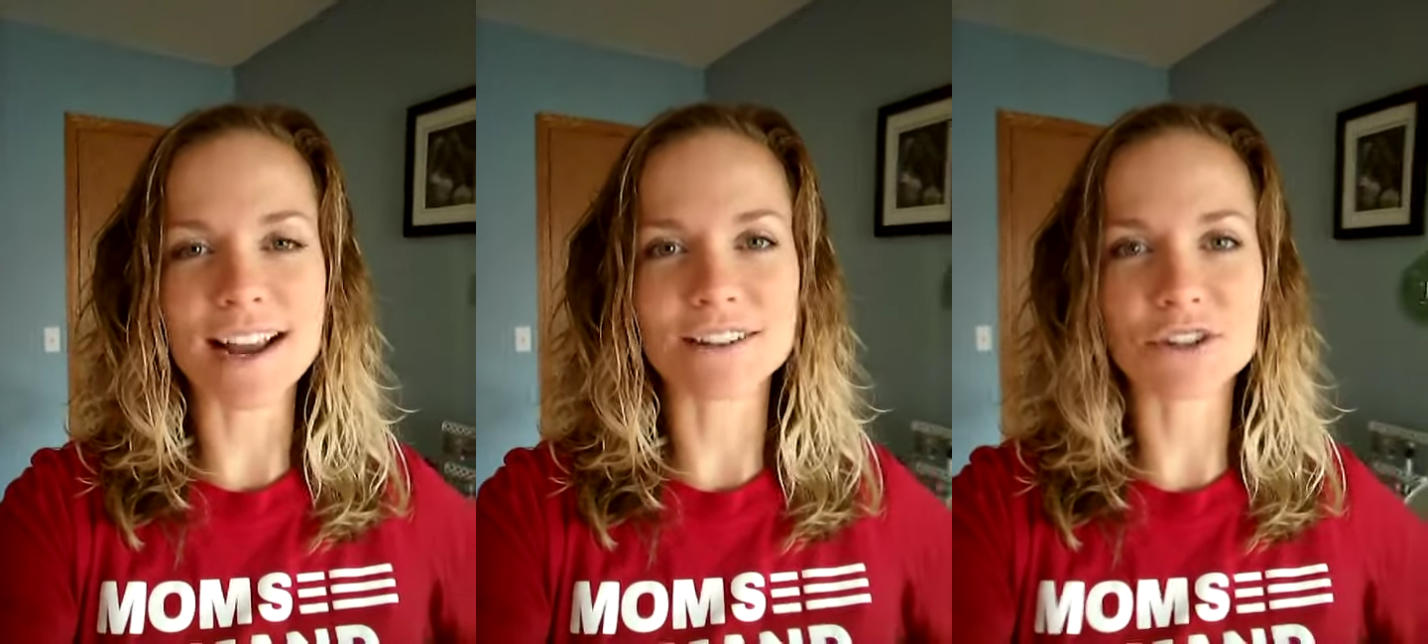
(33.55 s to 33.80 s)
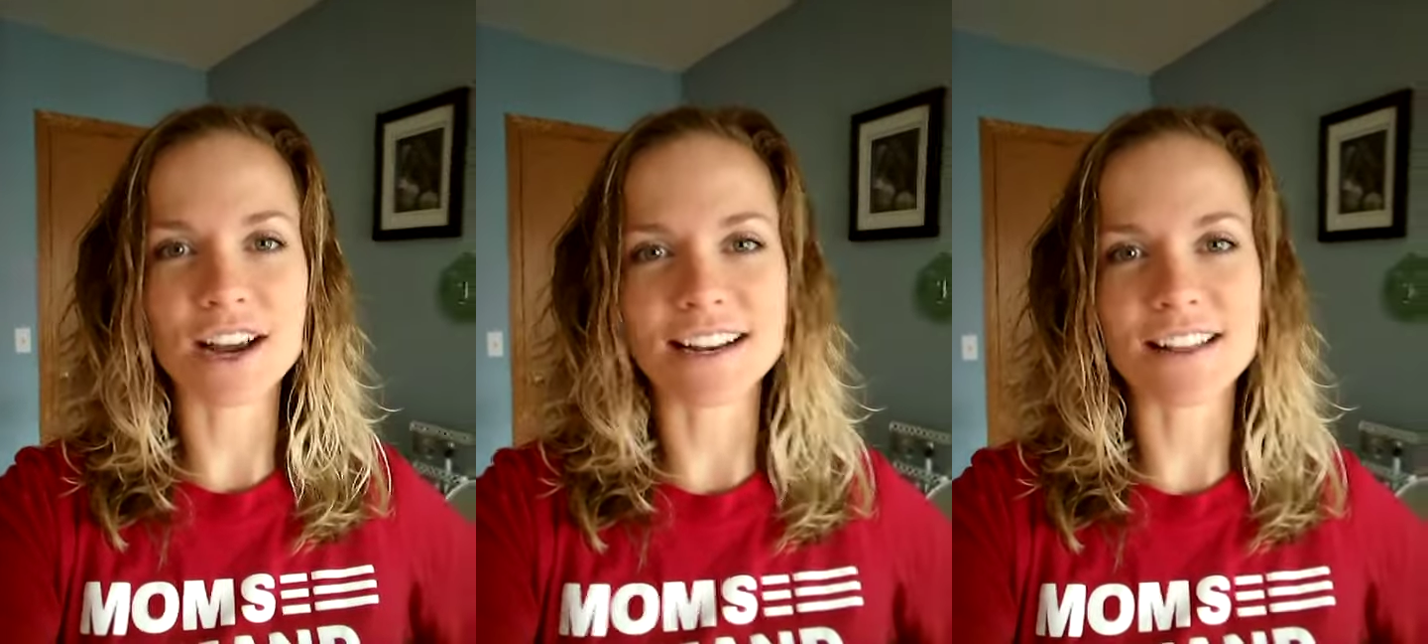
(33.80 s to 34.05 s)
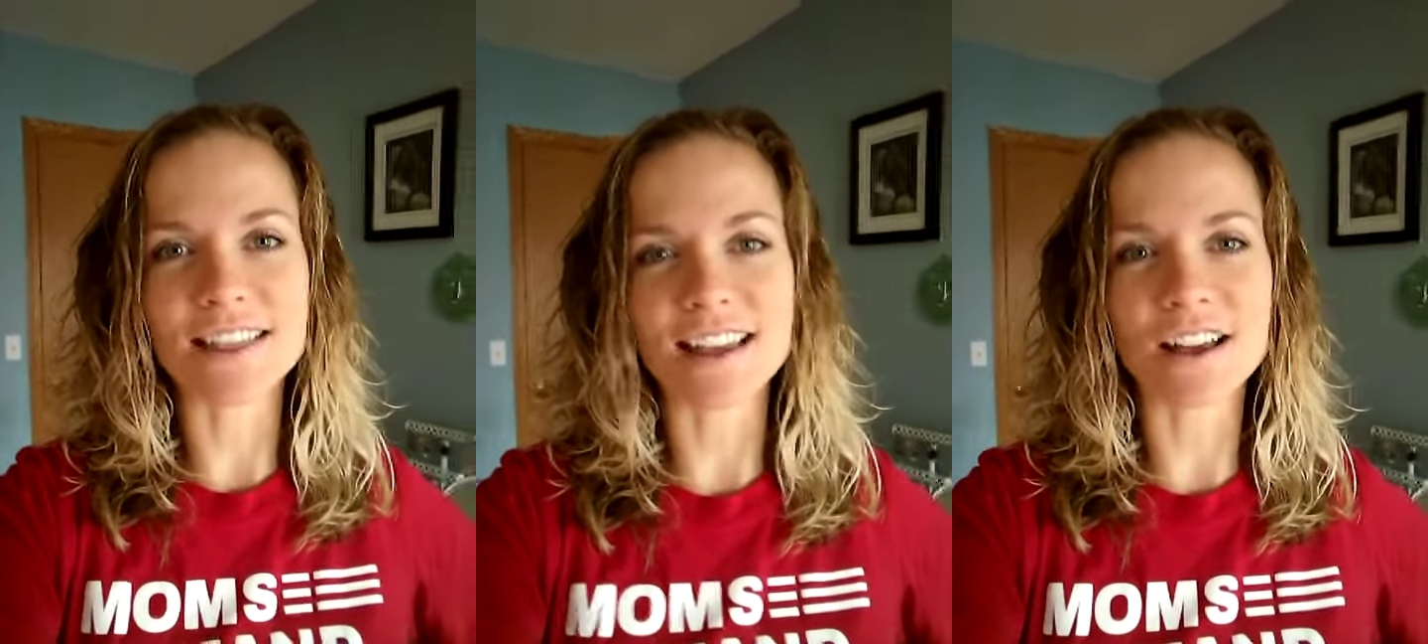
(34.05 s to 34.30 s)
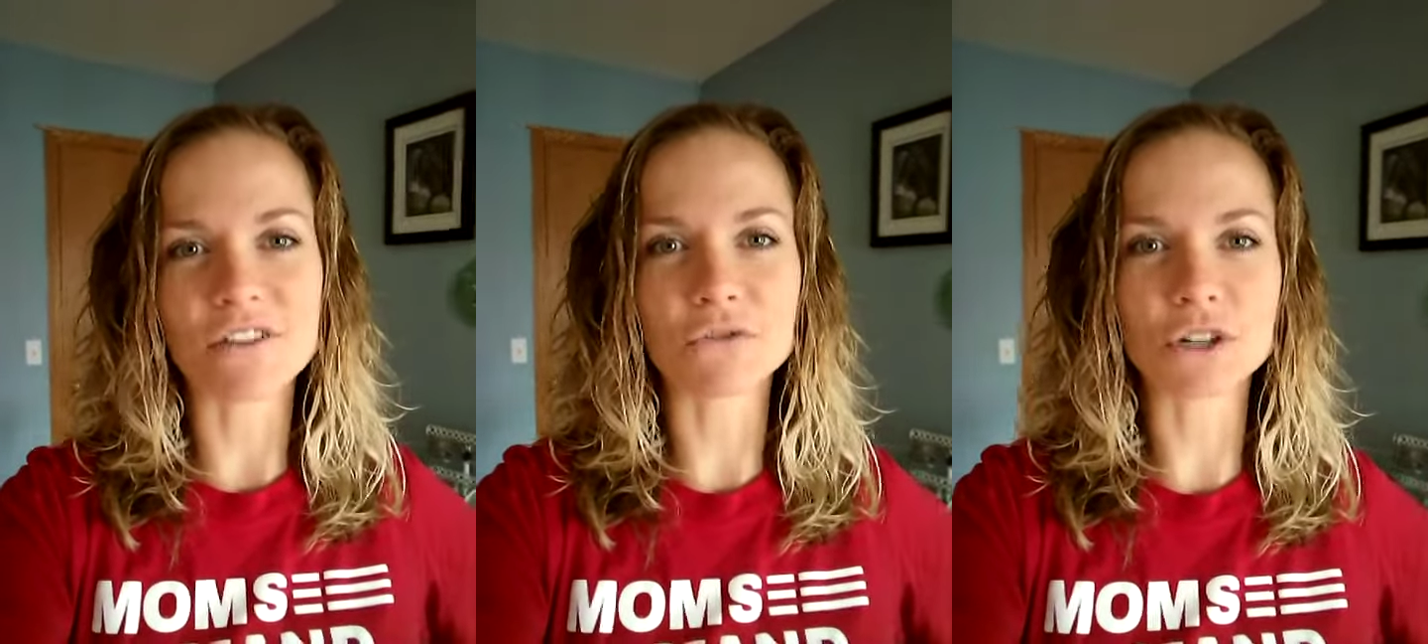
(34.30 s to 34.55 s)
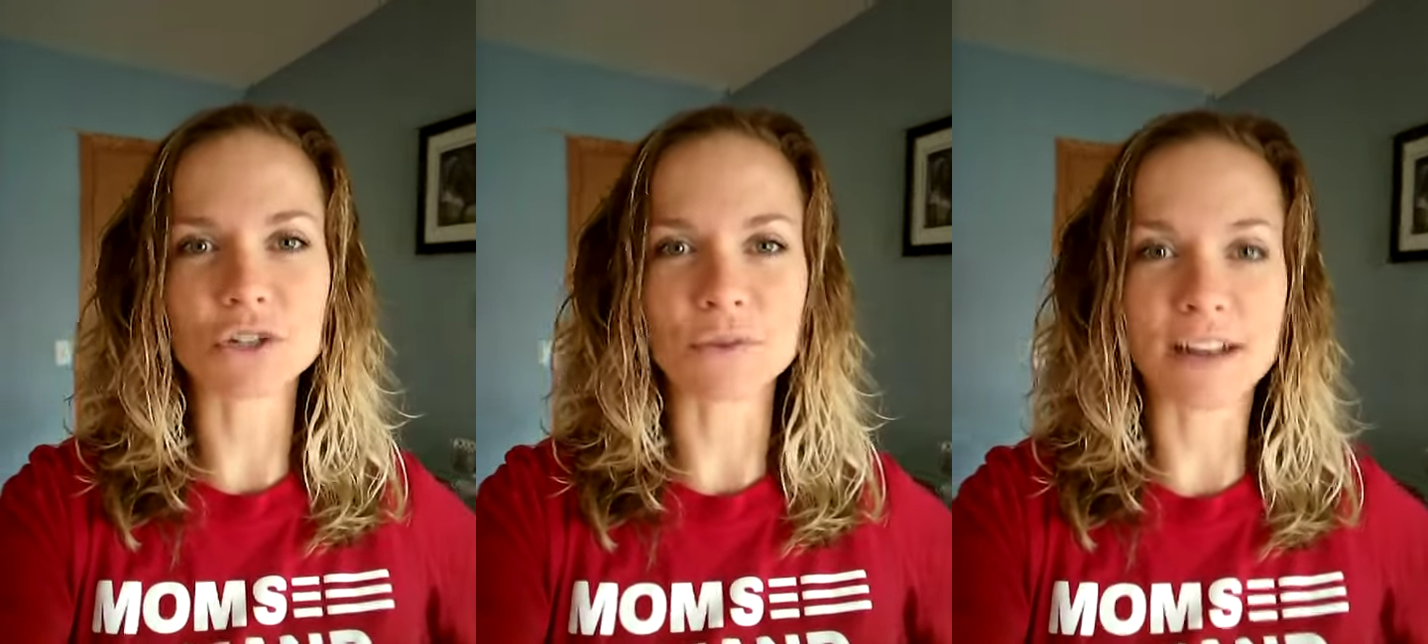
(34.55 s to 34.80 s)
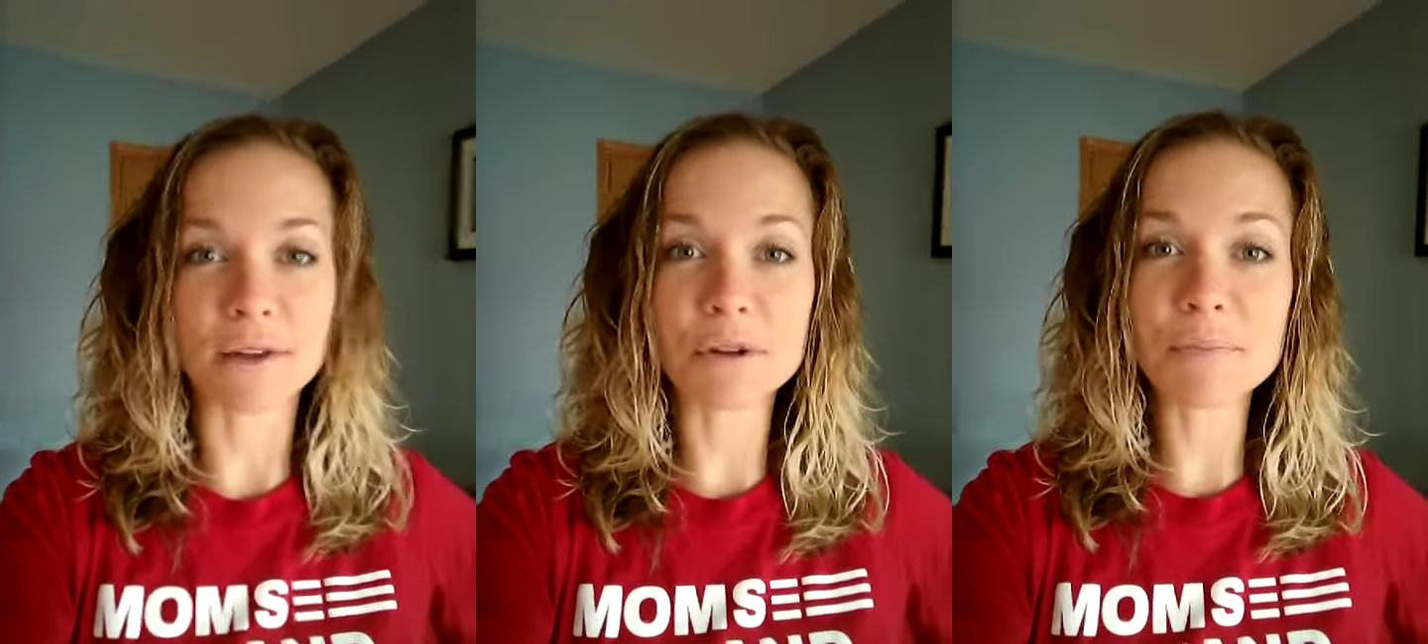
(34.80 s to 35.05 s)
trying to think of which one
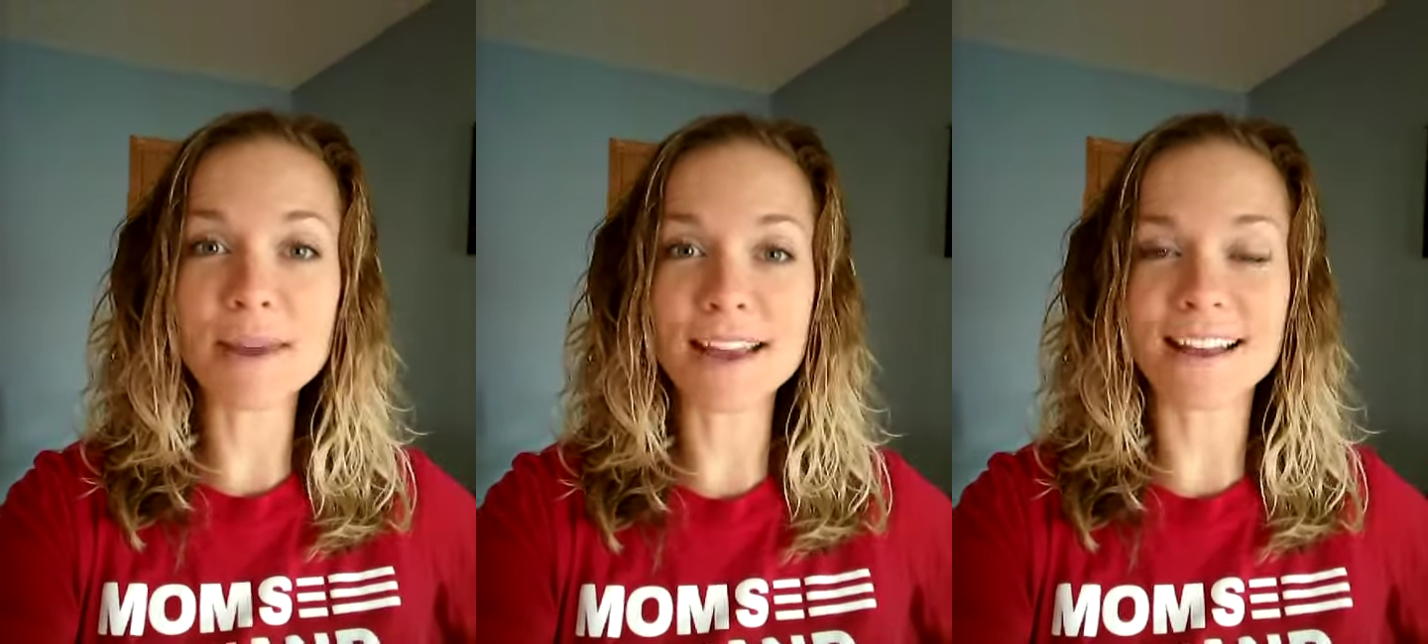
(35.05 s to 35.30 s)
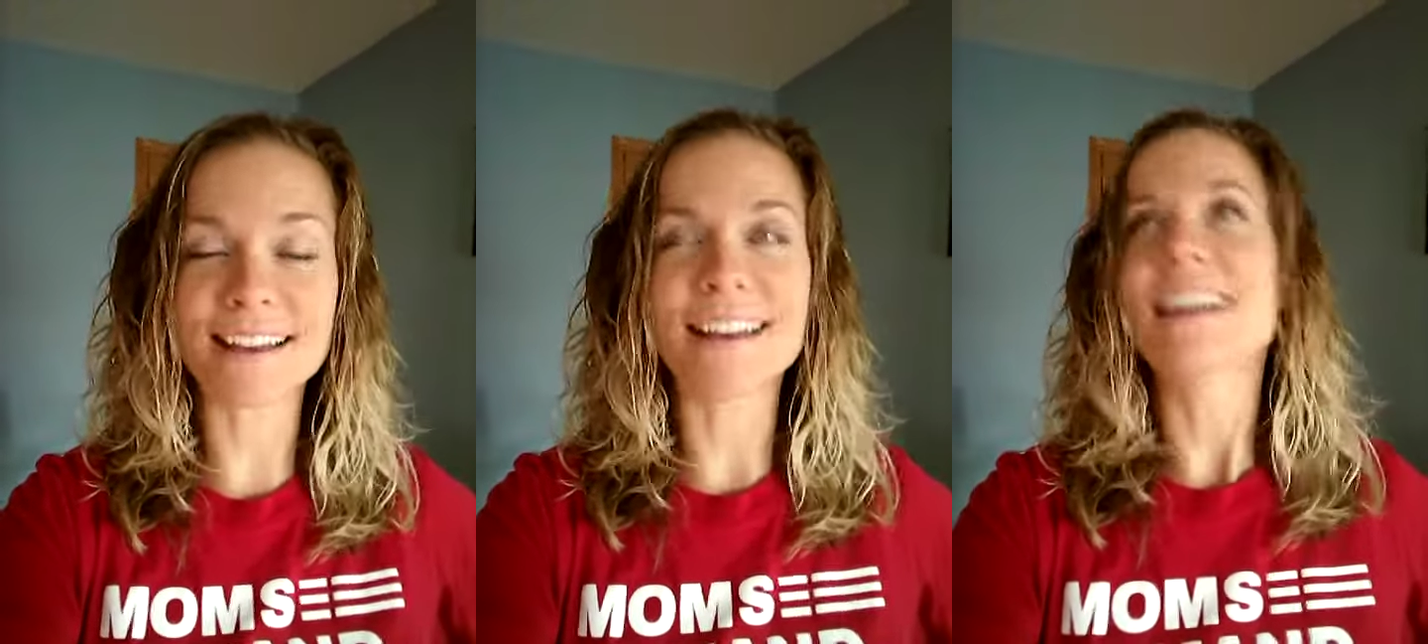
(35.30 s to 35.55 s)
I would pick.